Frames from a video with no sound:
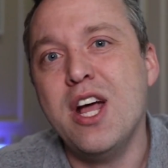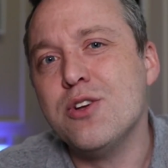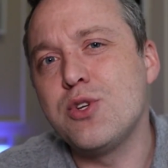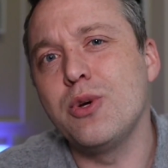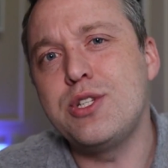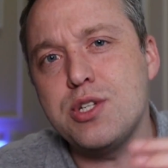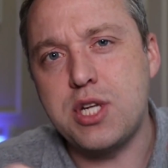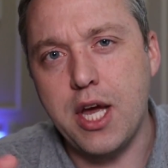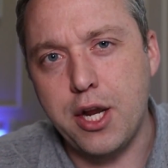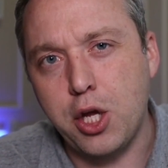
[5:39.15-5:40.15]
So it just
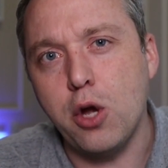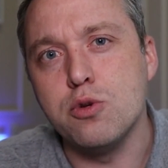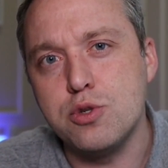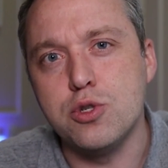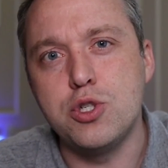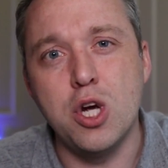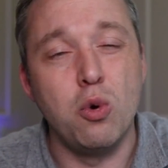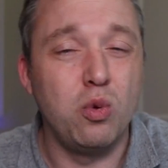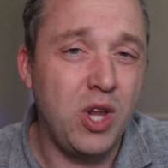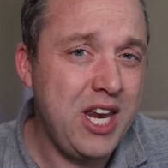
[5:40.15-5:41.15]
kind of goes to
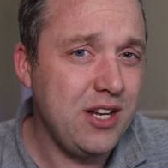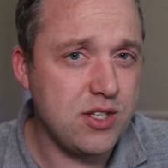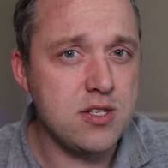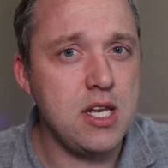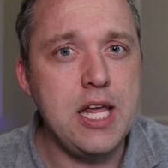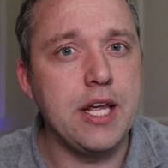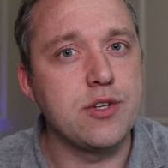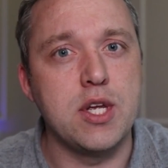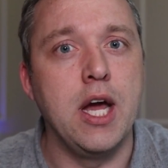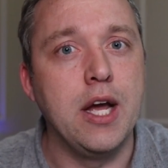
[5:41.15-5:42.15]
show Linux is
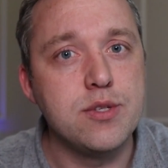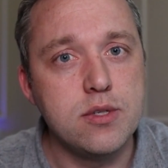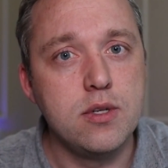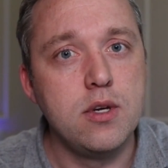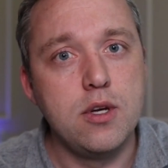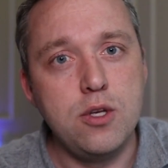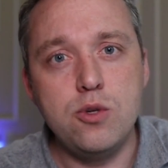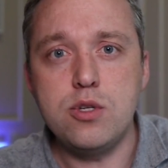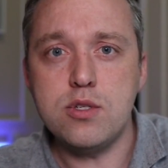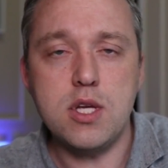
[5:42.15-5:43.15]
Linux, guys.
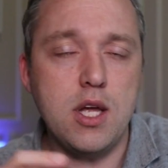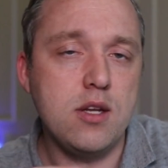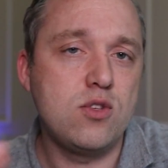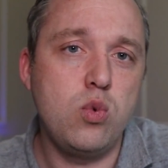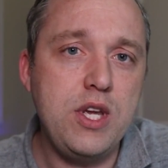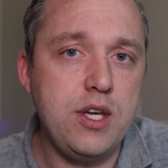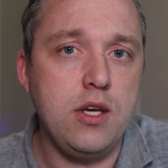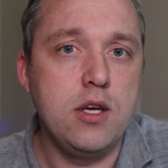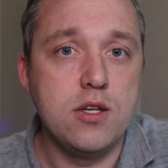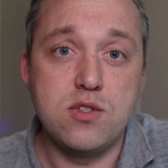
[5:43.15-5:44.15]
You just got to
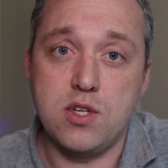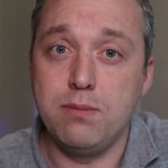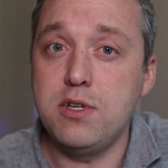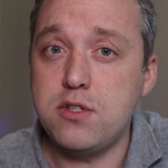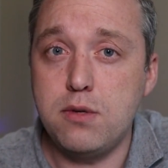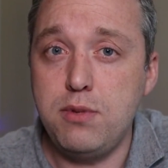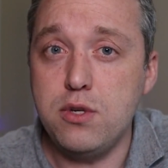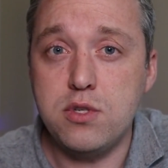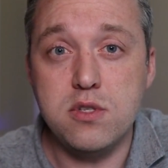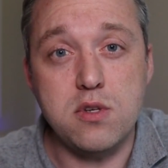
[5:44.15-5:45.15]
tweak. Some
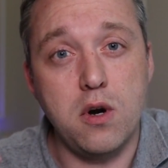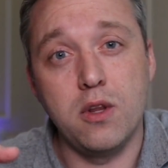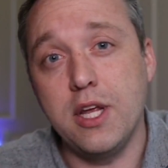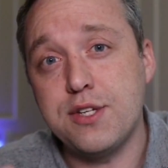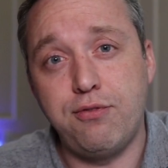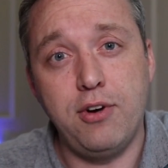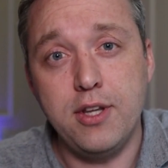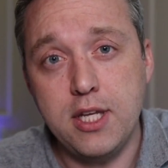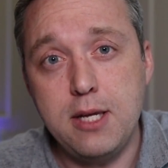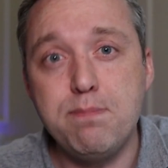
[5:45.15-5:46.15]
distributions are less
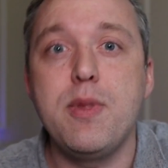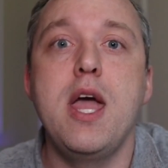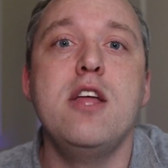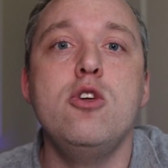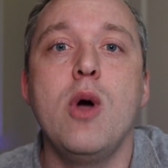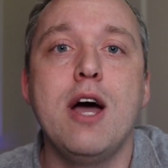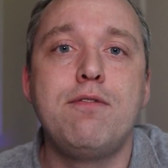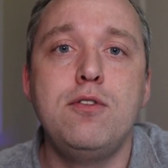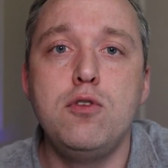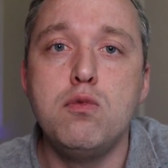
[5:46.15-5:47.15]
friendly and you have
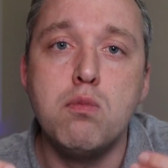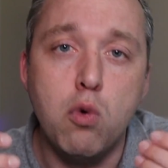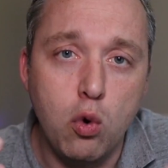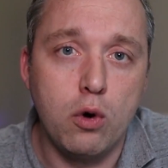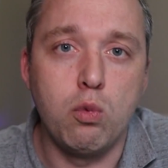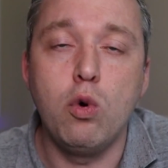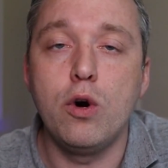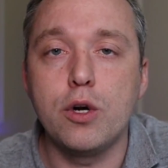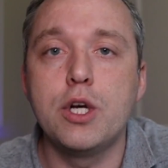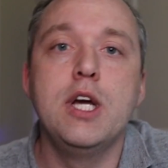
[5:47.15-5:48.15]
to do more
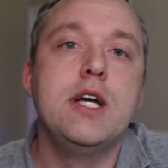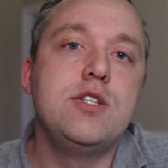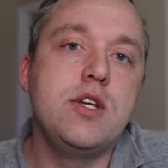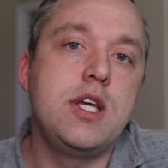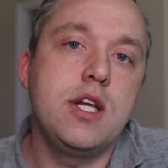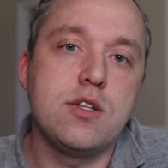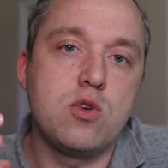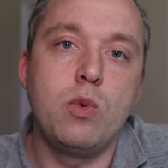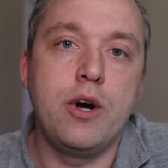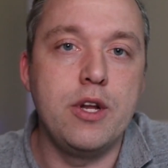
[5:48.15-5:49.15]
work to get it
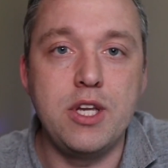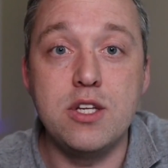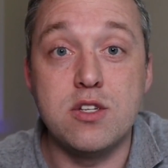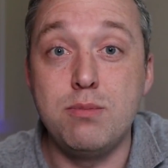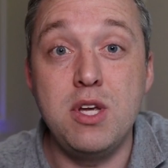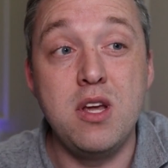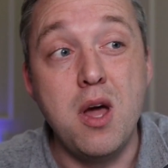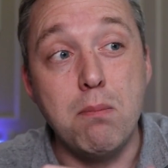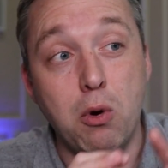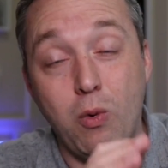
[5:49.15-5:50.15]
to where it needs to be.
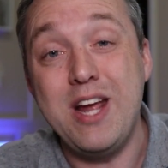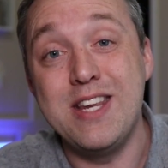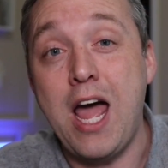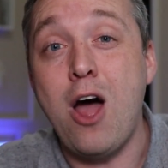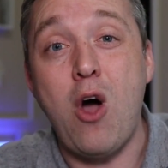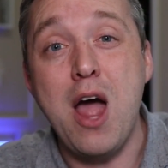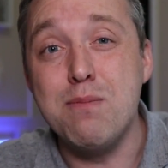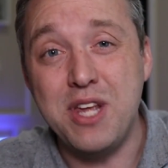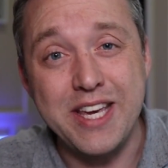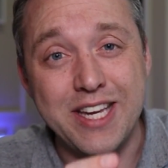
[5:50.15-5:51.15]
But right now, I
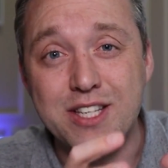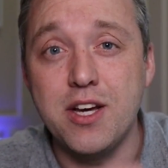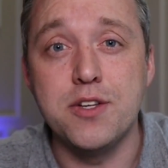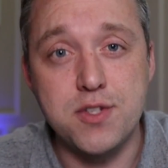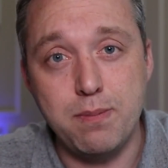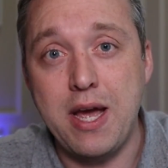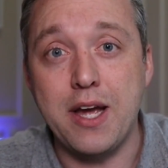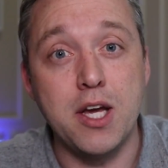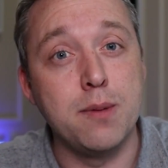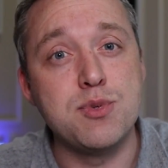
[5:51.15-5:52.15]
am taking tons of
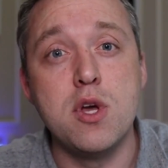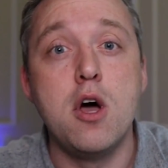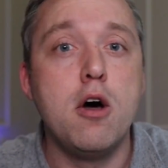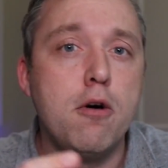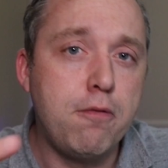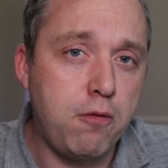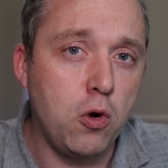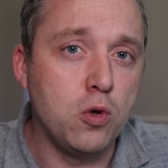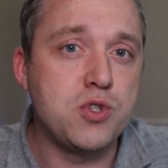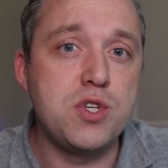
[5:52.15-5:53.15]
backups,
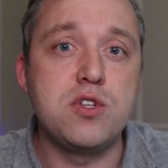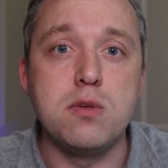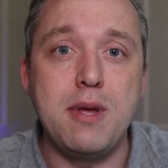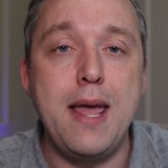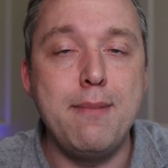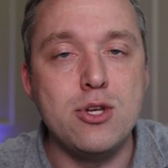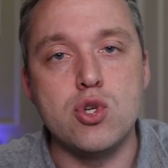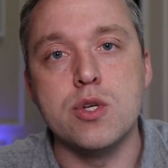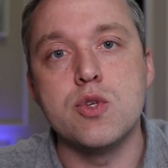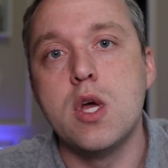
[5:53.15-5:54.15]
full system
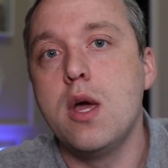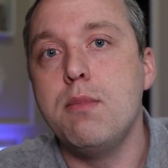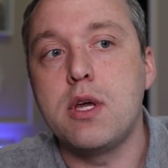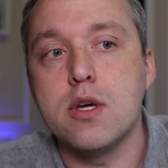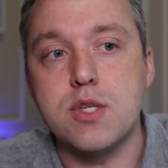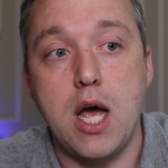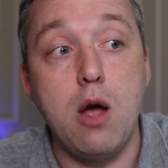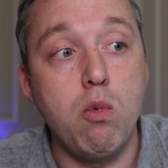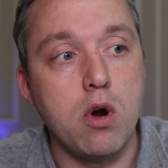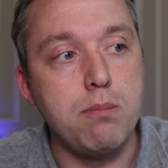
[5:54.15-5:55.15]
images, because I
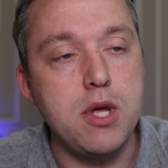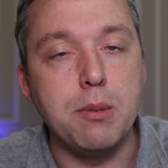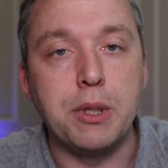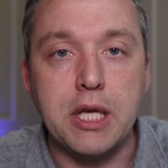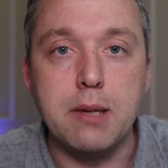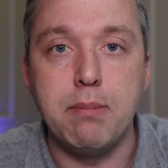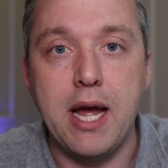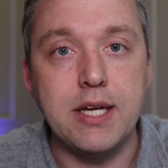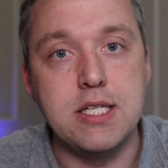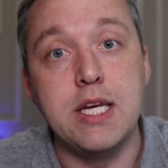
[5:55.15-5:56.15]
want to be able to get
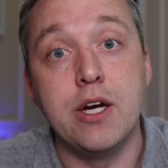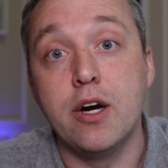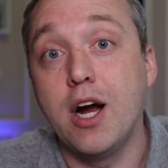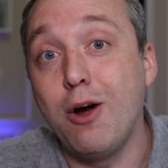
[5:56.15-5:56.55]
back to here.